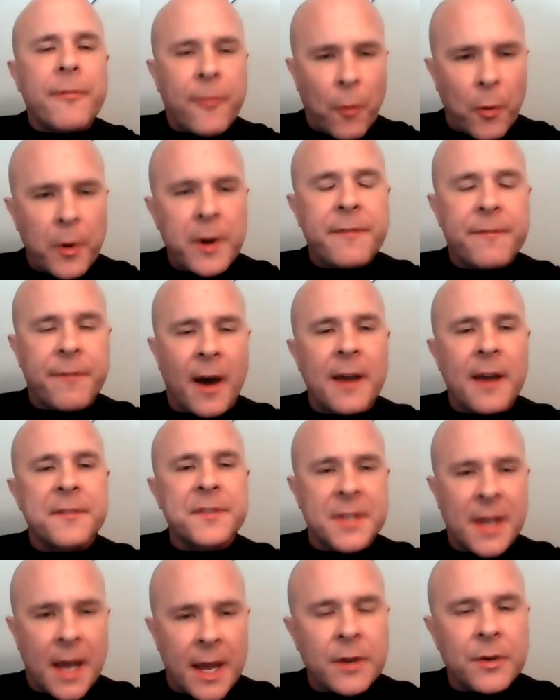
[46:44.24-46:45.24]
that
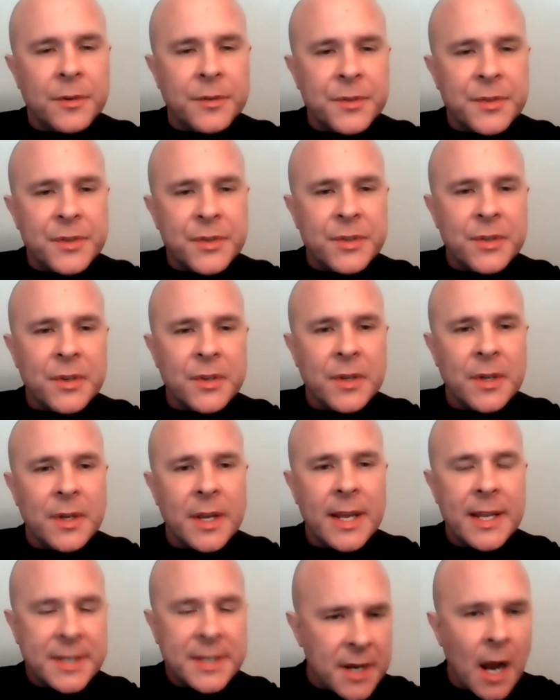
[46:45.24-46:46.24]
forty-five cycles
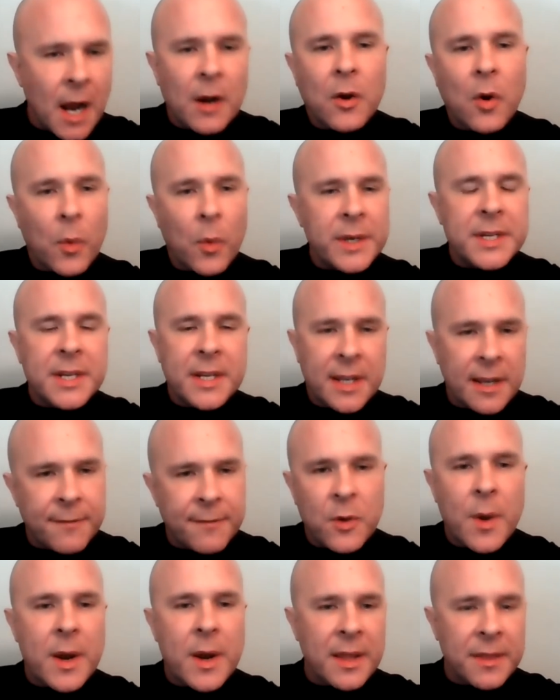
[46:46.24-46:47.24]
is not going to
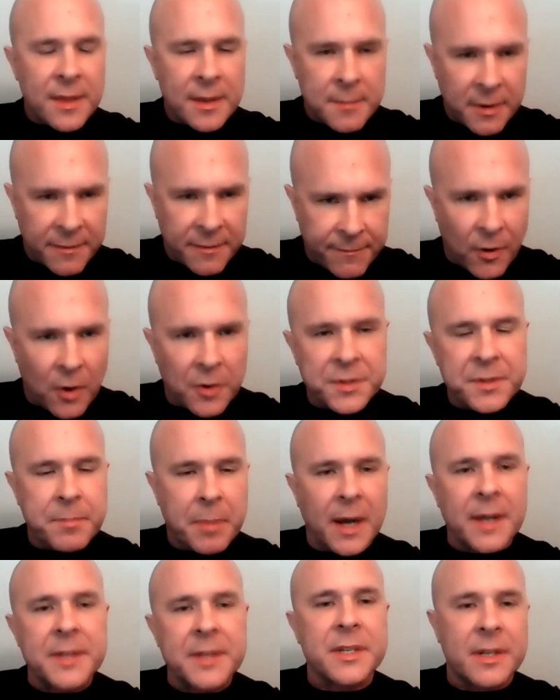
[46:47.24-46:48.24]
give you anything but false
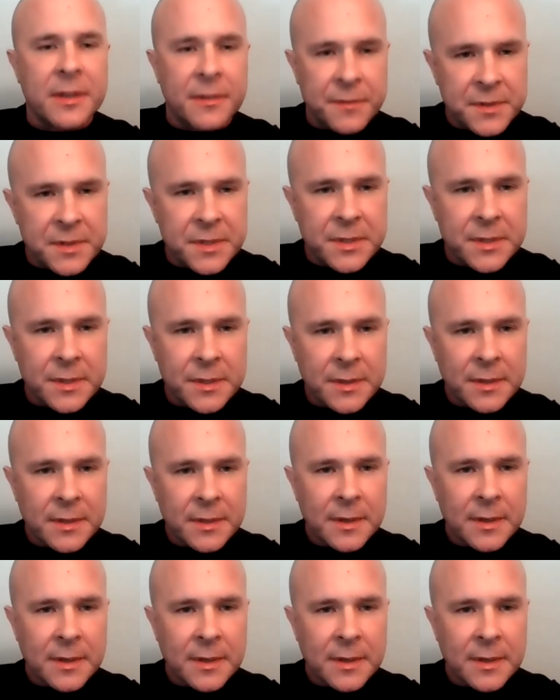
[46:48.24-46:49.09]
positives.